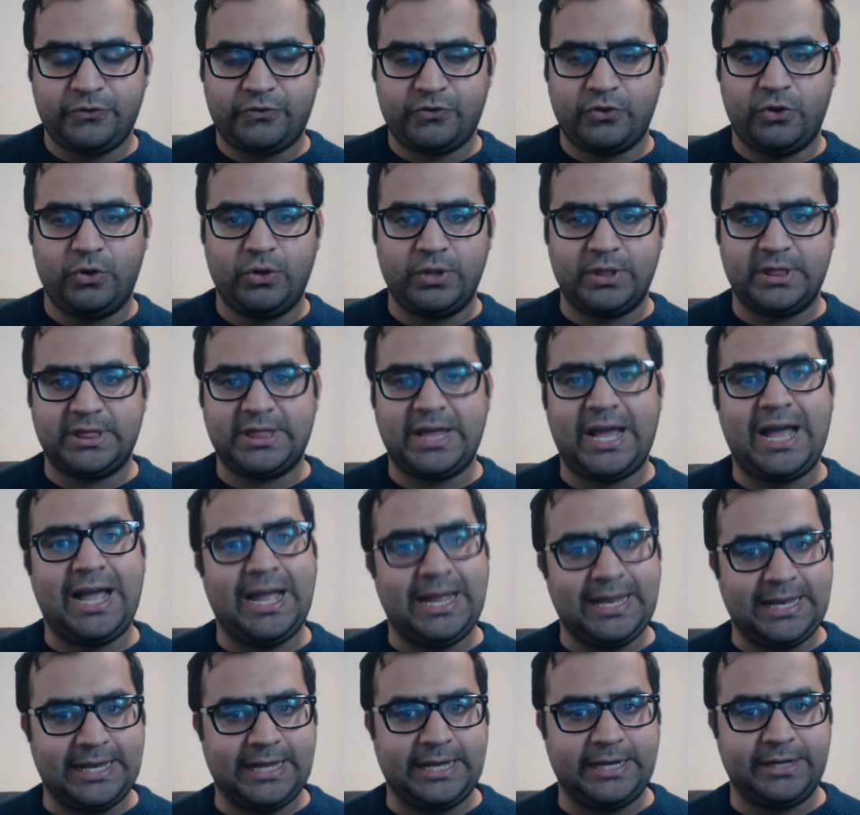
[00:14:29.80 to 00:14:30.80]
So that
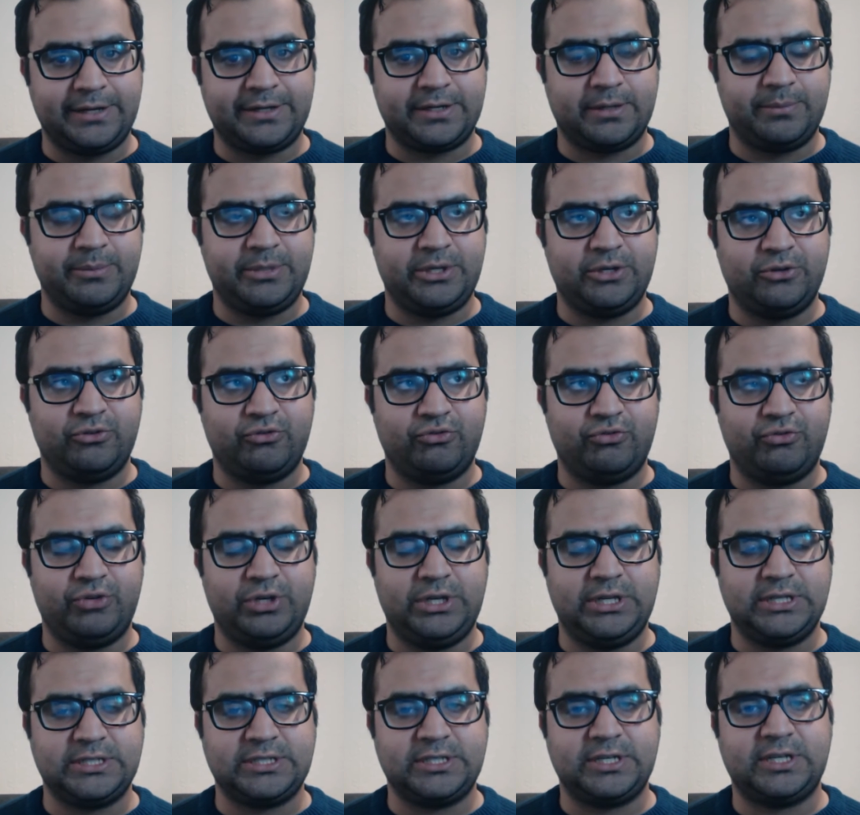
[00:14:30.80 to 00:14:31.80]
I liked. I mean,
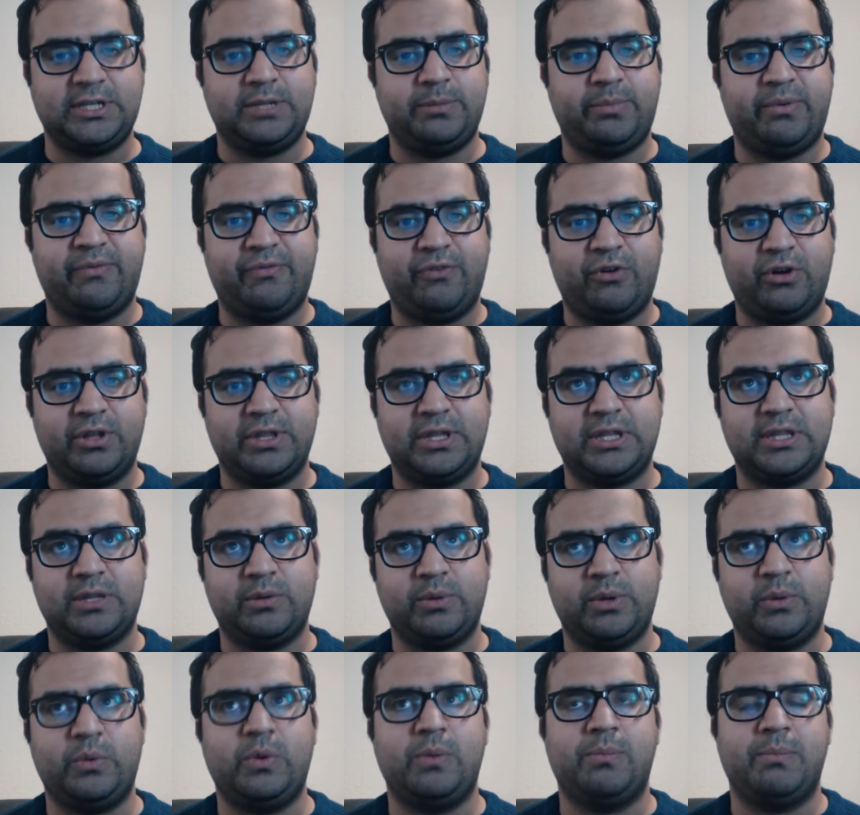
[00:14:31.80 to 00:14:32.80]
realistically, before that,
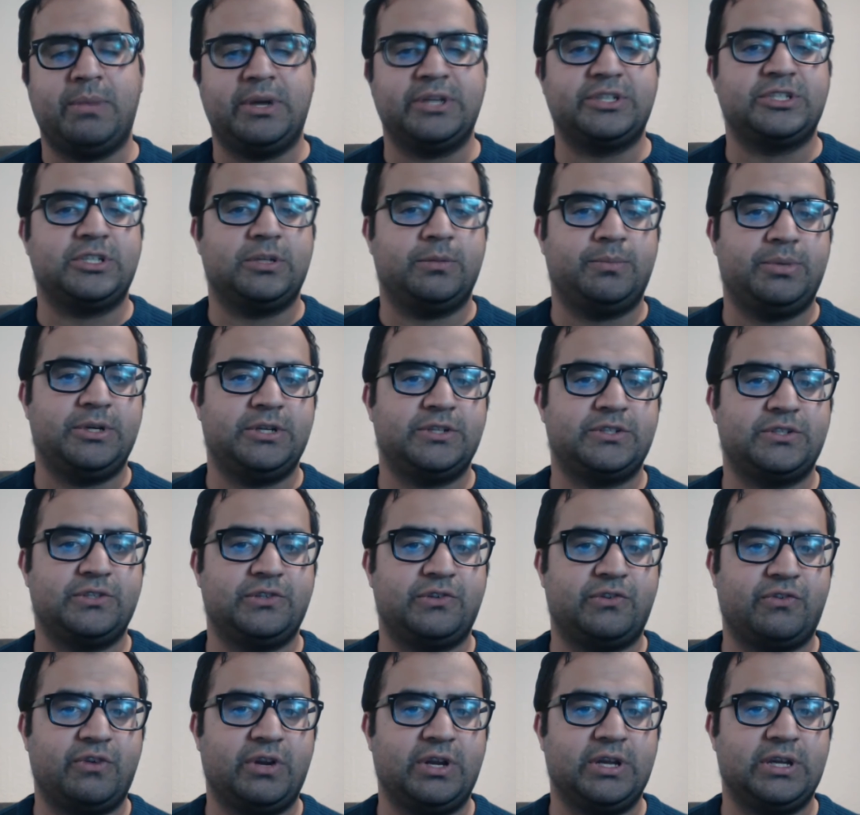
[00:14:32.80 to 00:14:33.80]
the way we measured a
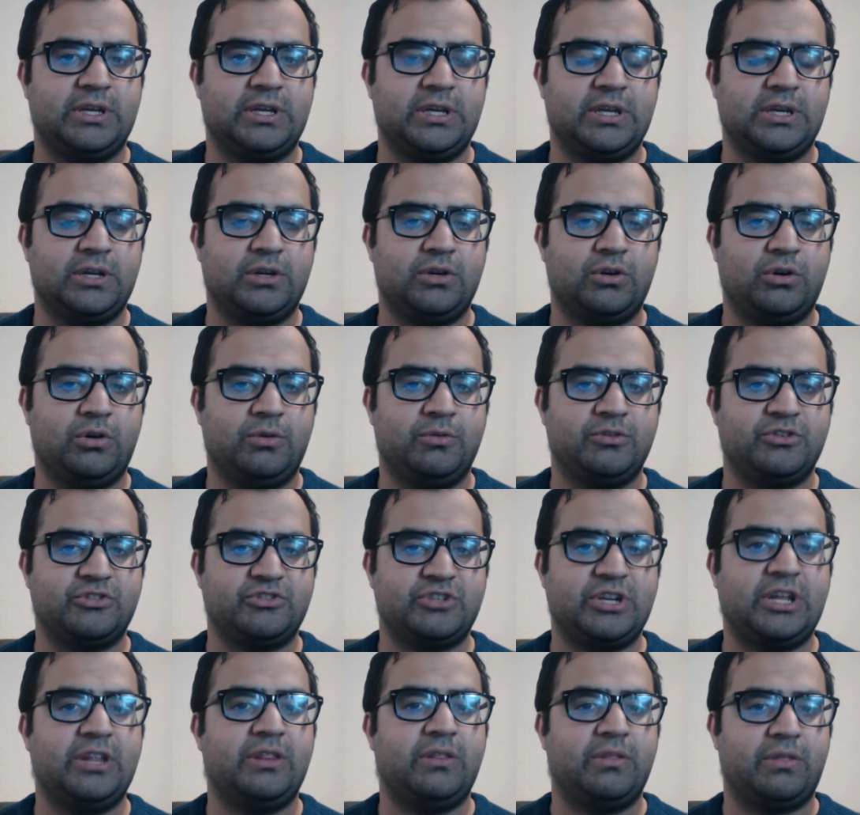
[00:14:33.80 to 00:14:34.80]
person's ranking or
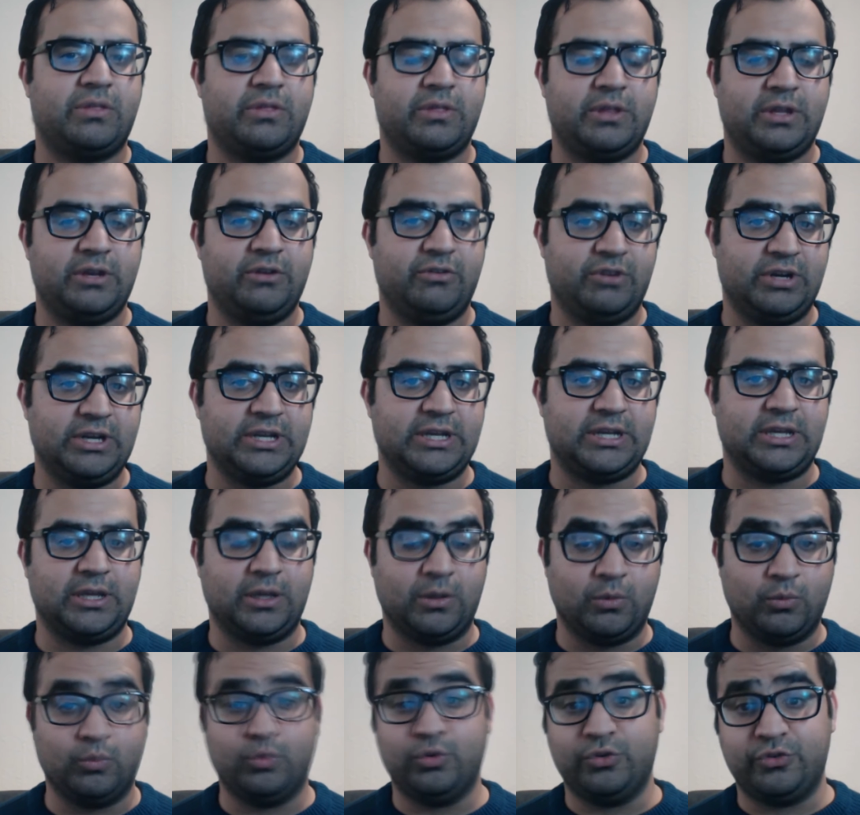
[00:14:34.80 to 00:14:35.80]
strength in
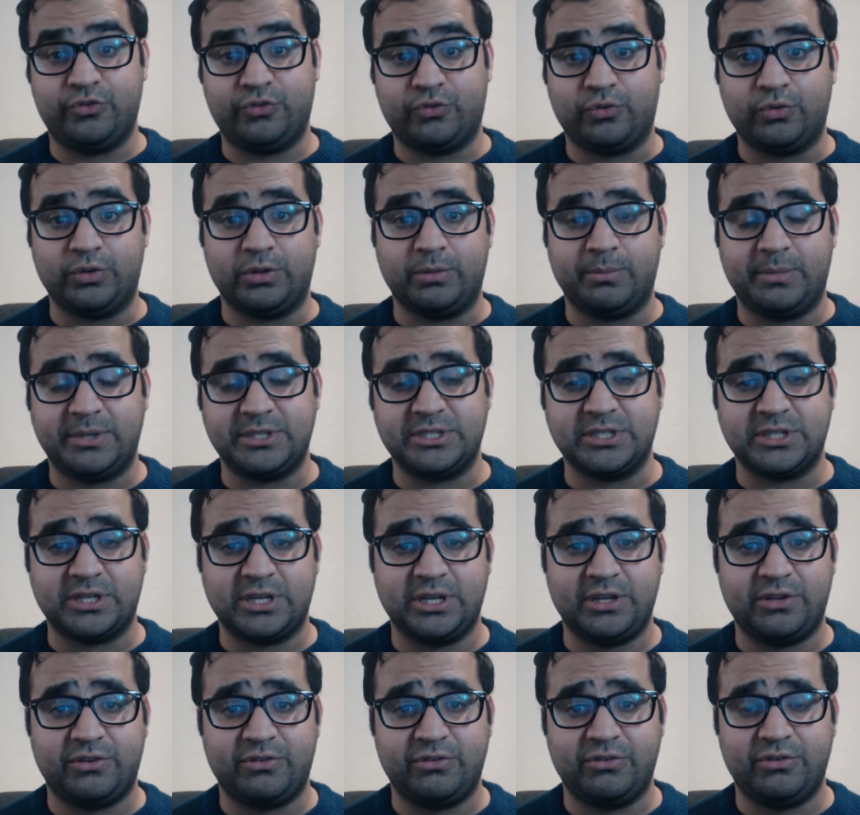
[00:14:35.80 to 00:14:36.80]
ranking was through the
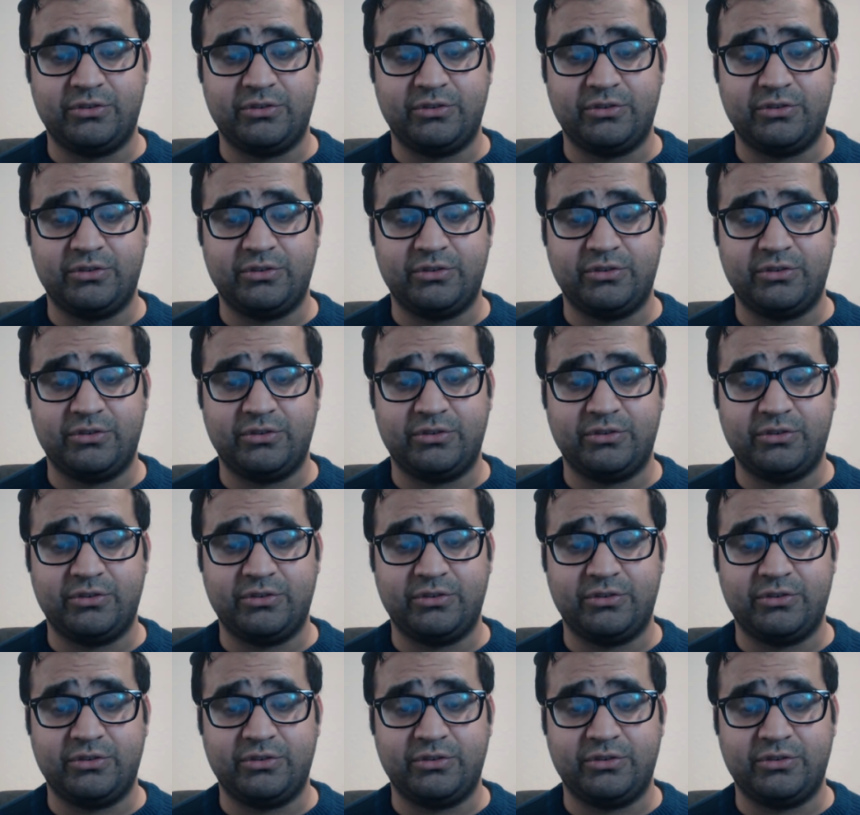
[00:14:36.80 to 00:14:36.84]
magic